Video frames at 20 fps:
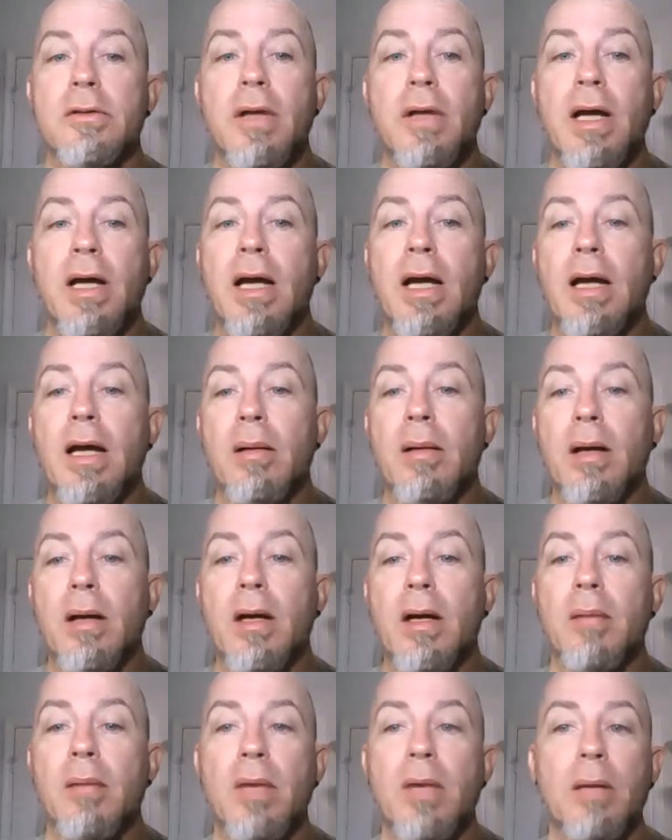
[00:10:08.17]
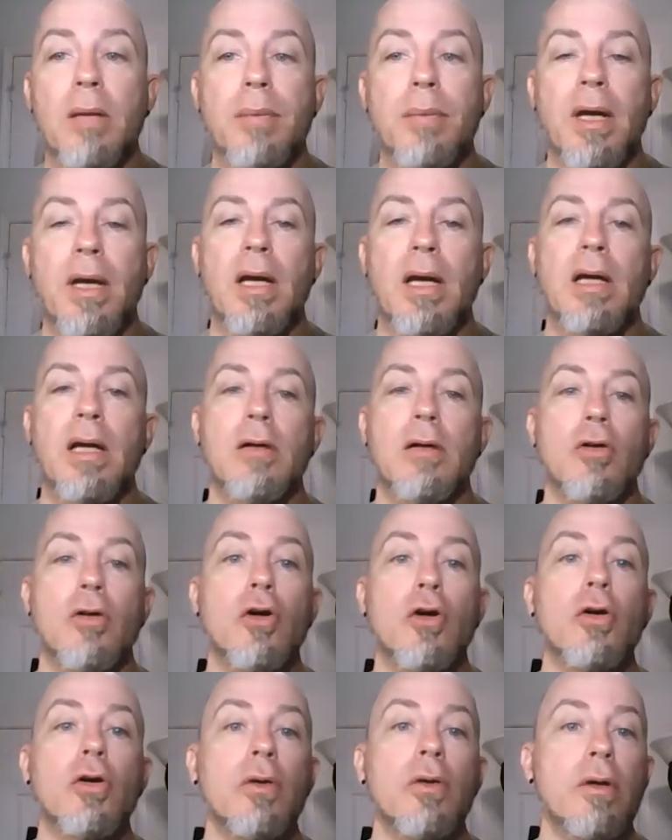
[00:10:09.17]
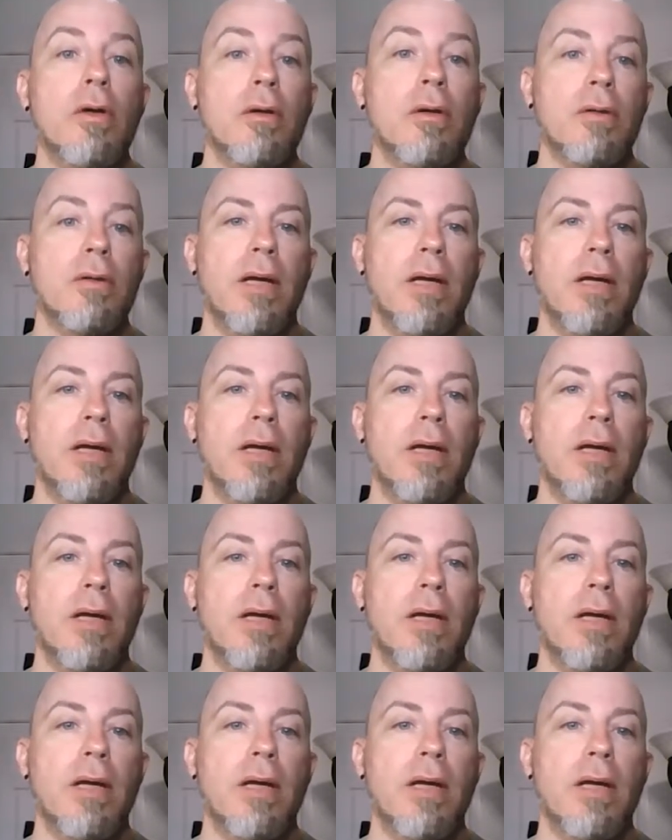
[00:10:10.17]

that come up and learn